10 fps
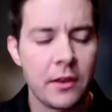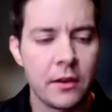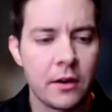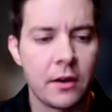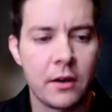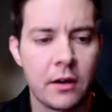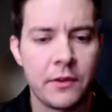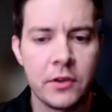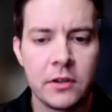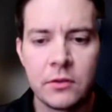I
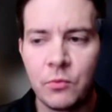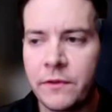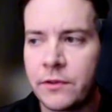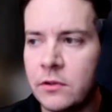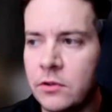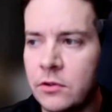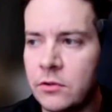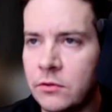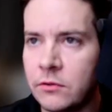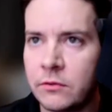I think with the
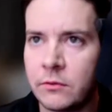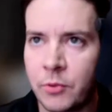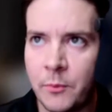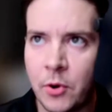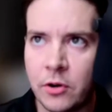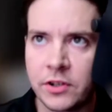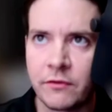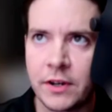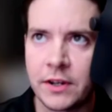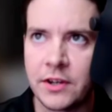new
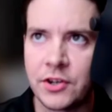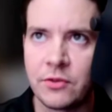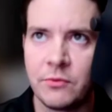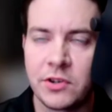proposed regulation,